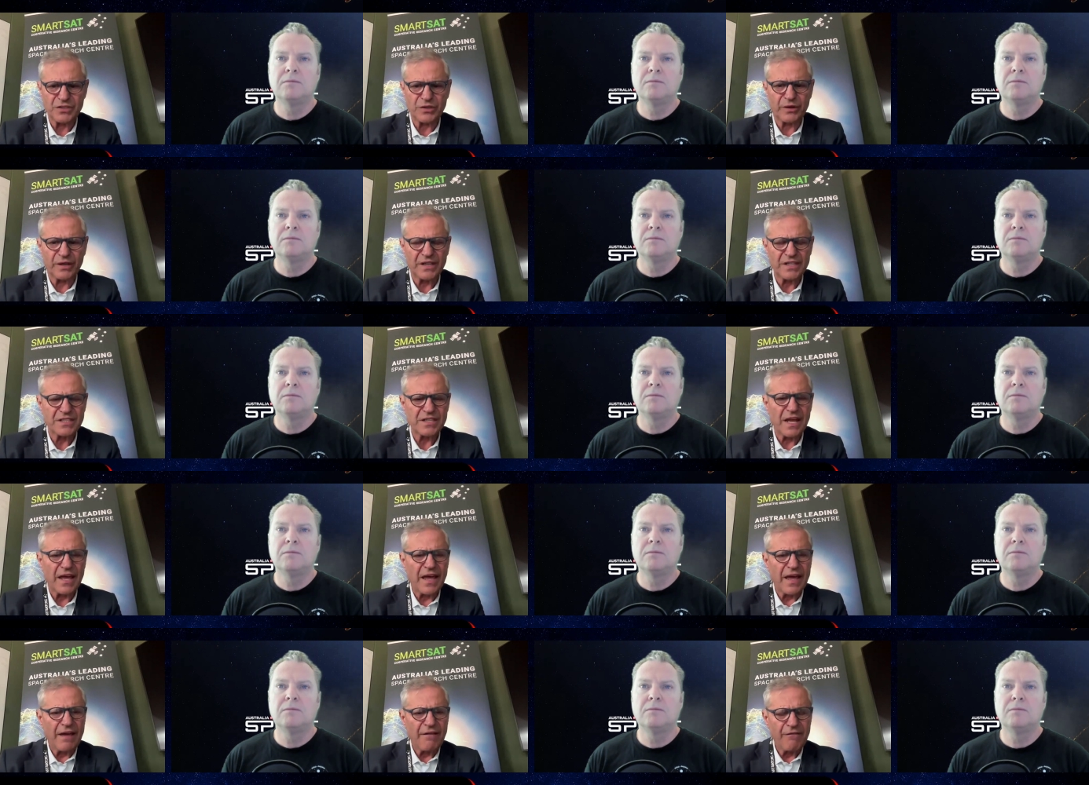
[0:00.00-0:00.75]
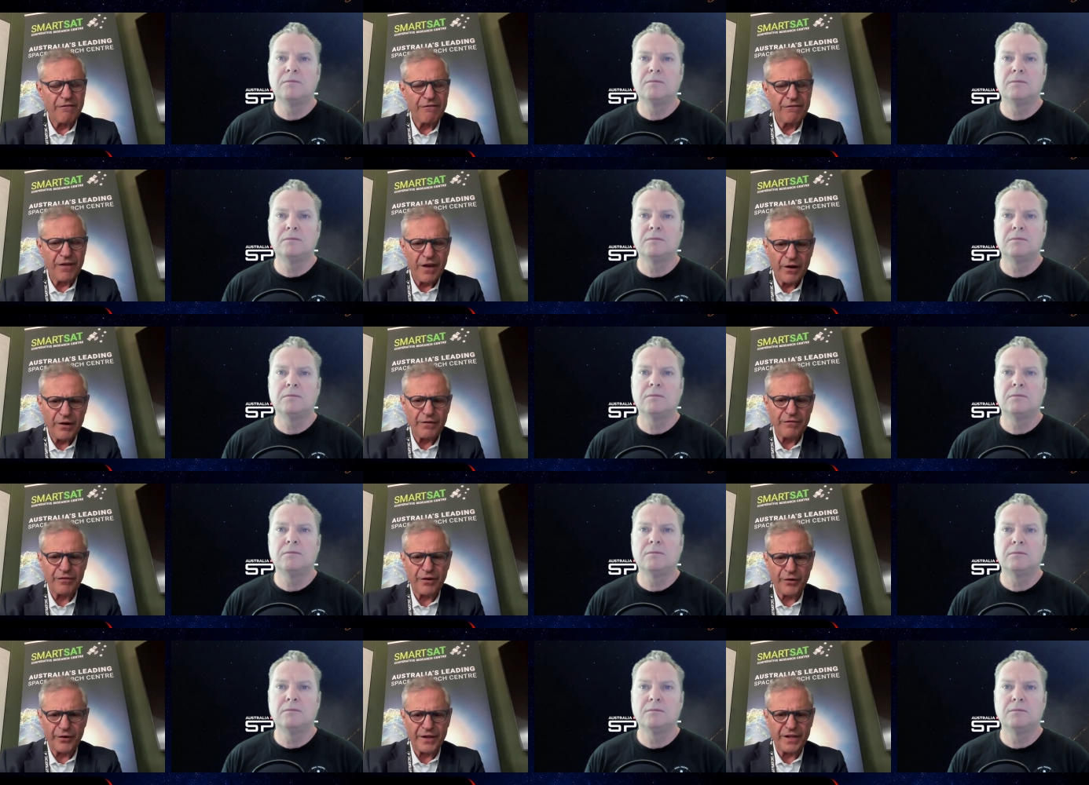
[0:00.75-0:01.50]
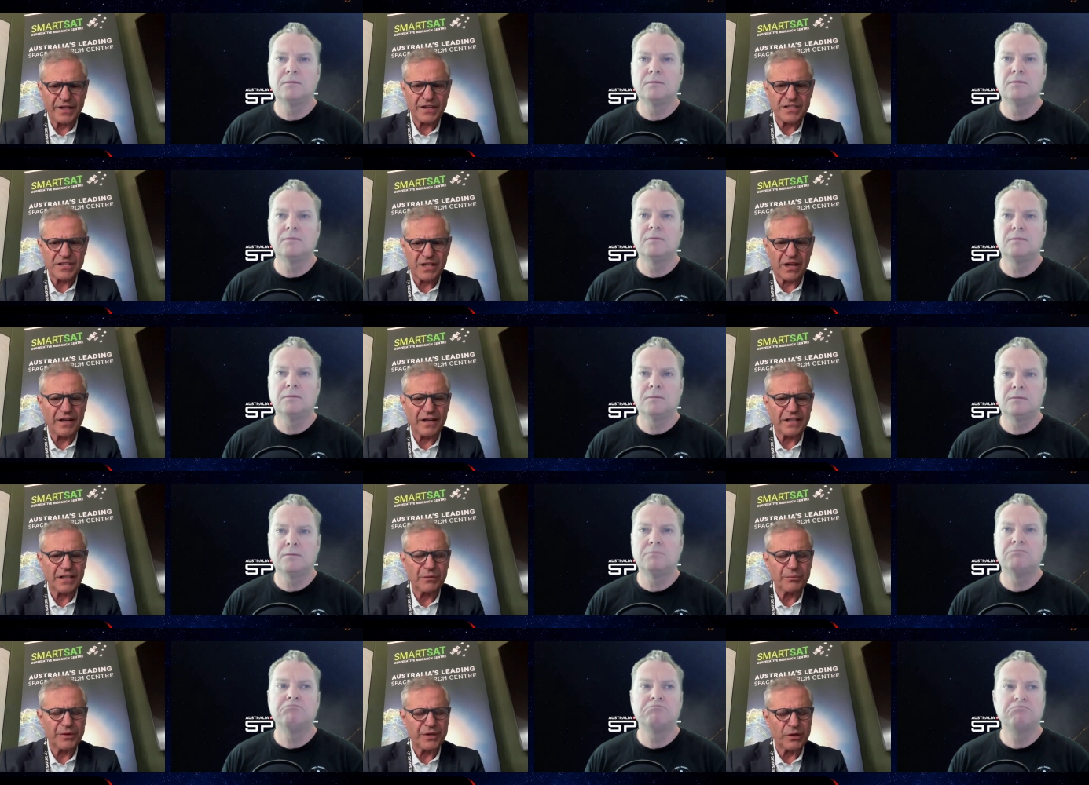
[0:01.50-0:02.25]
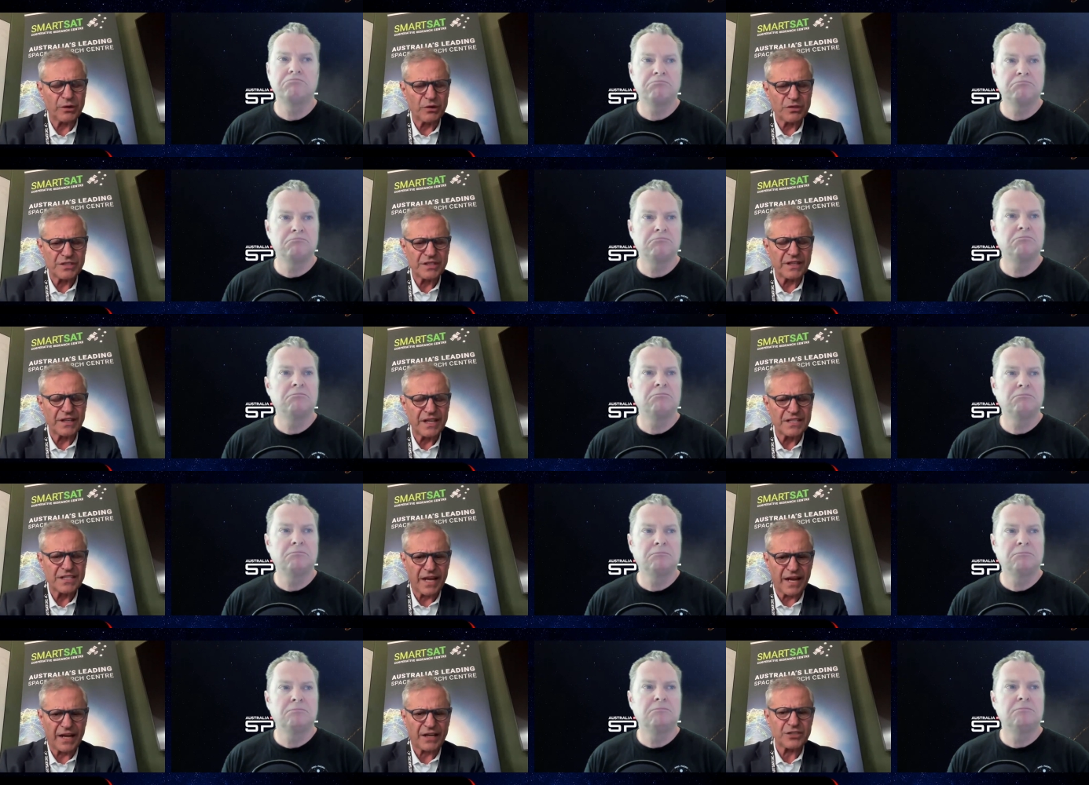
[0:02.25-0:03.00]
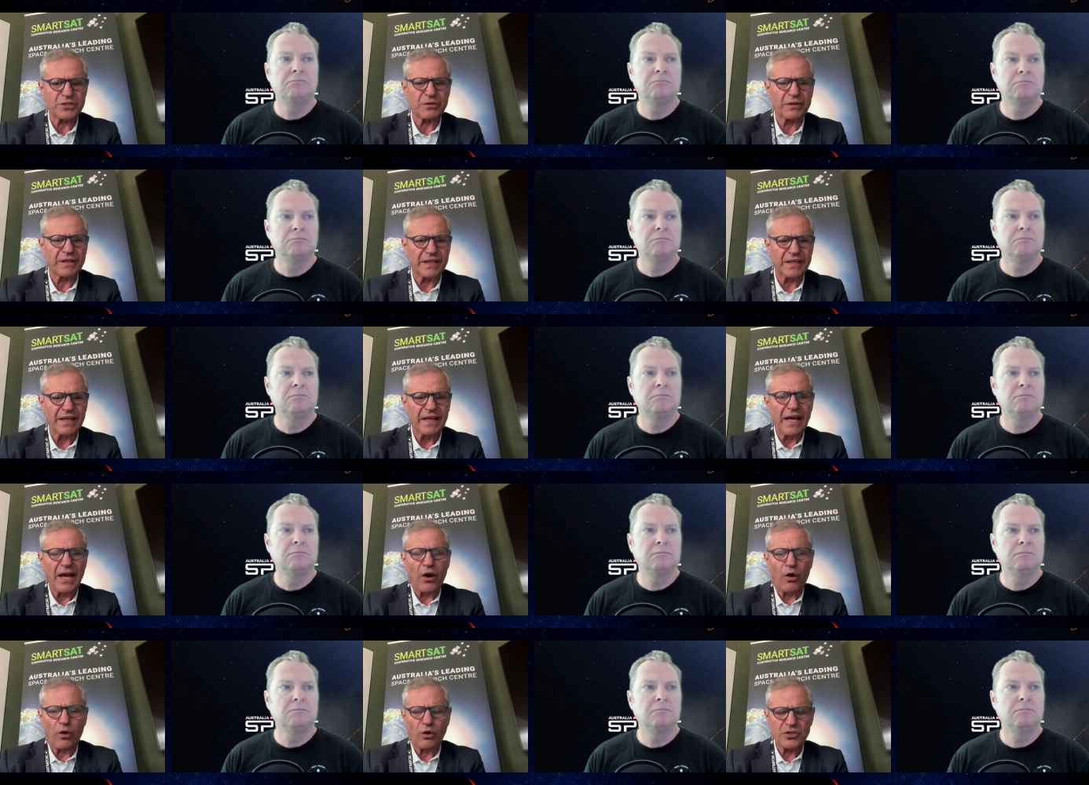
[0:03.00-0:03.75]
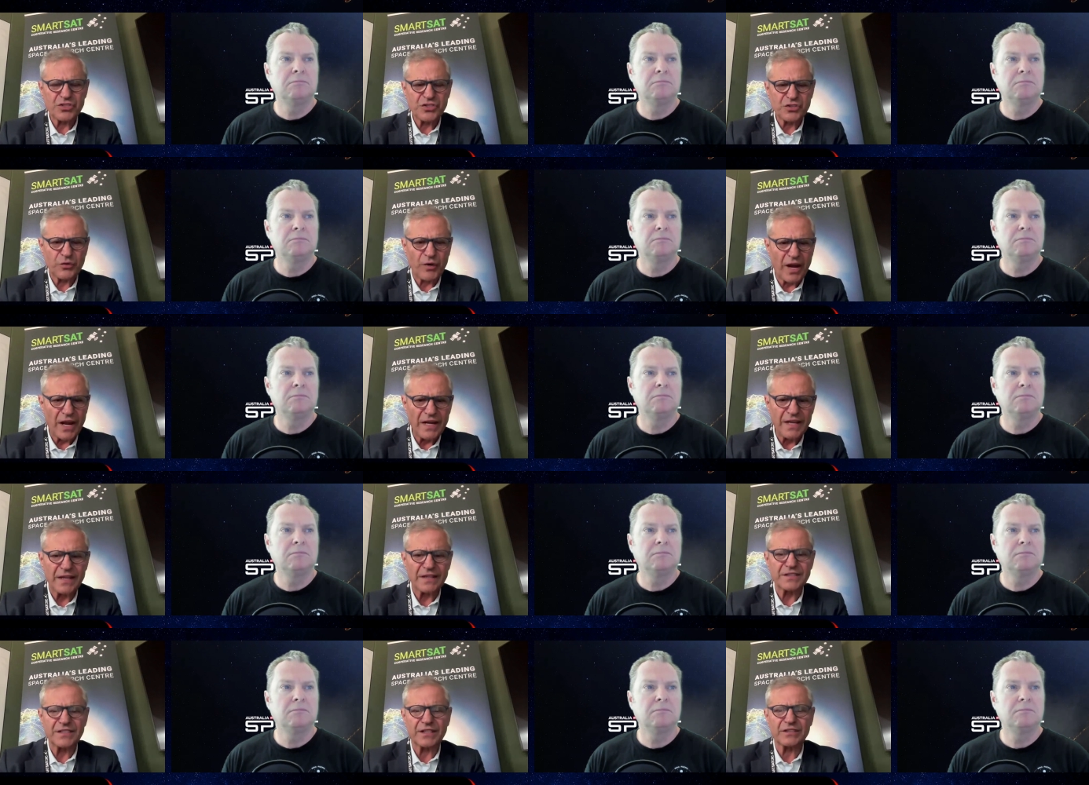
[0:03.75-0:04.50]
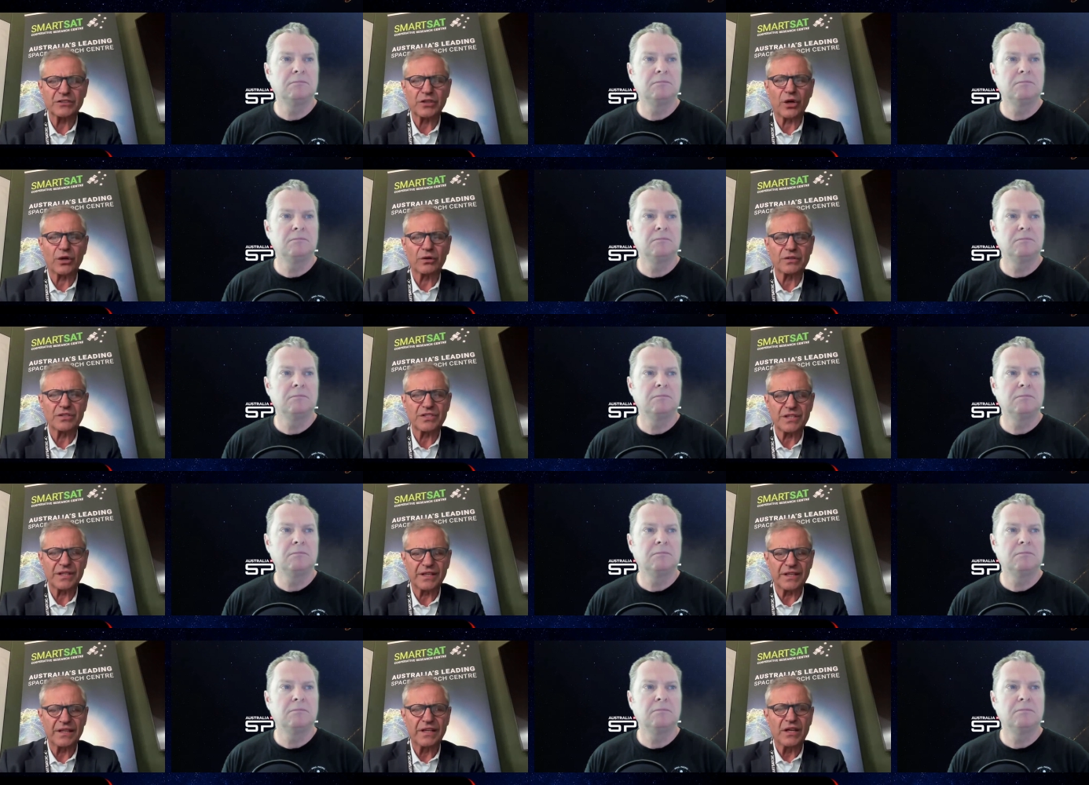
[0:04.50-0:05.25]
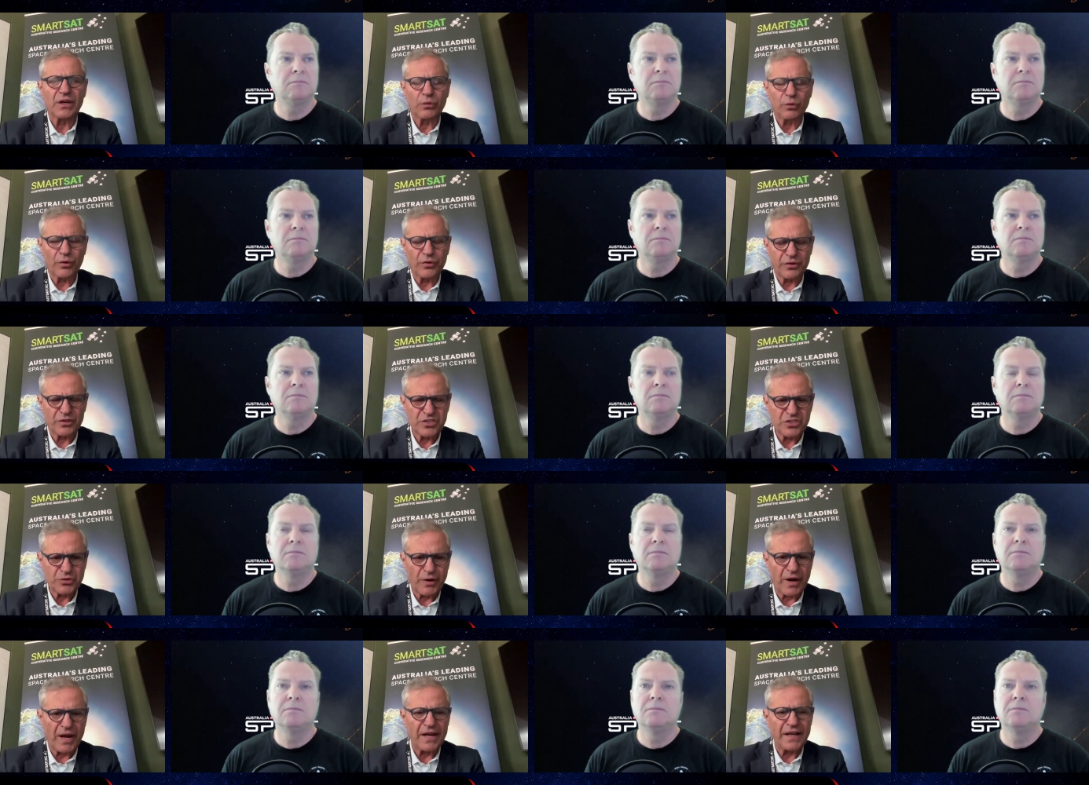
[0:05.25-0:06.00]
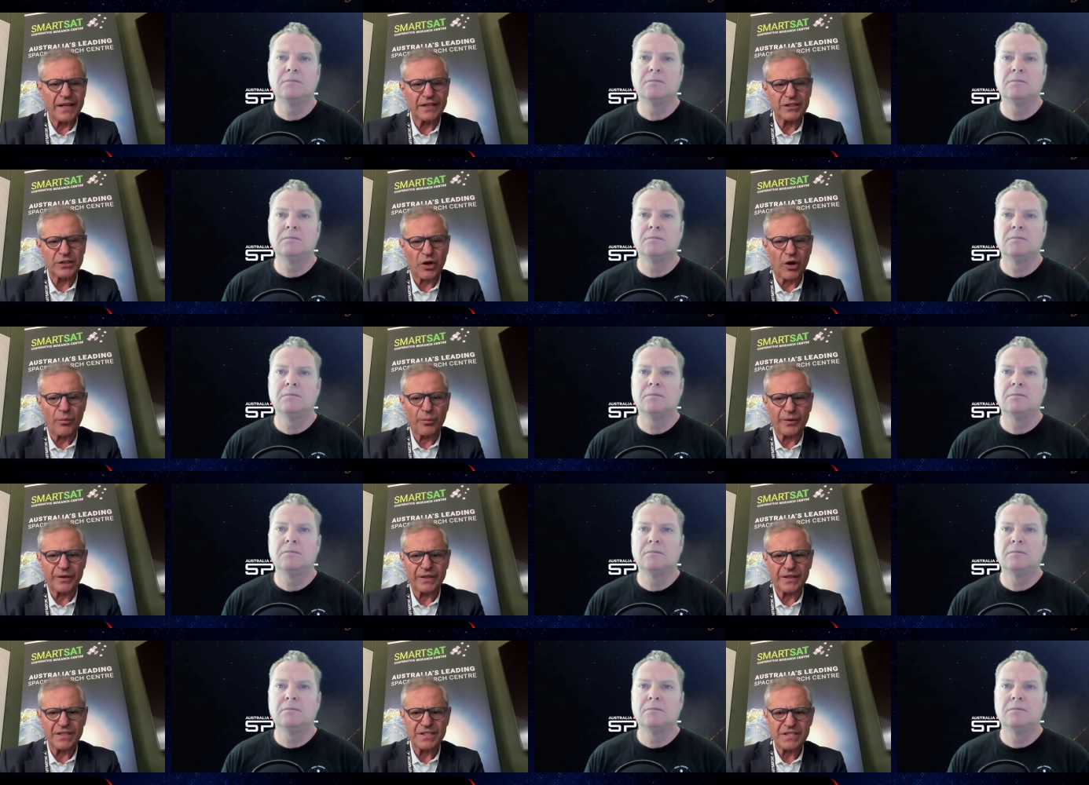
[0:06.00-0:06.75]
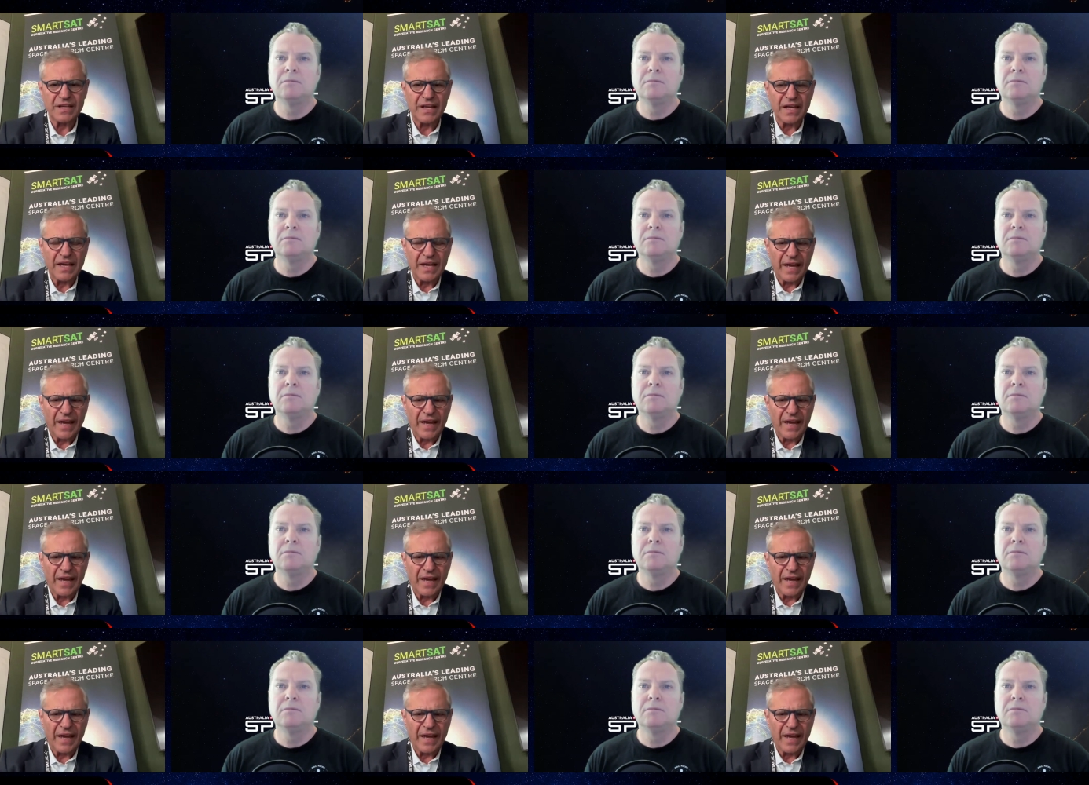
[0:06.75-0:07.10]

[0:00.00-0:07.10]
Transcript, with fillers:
Speaker 1: So it is very, very exciting because it is actually Australian technology with Australian companies,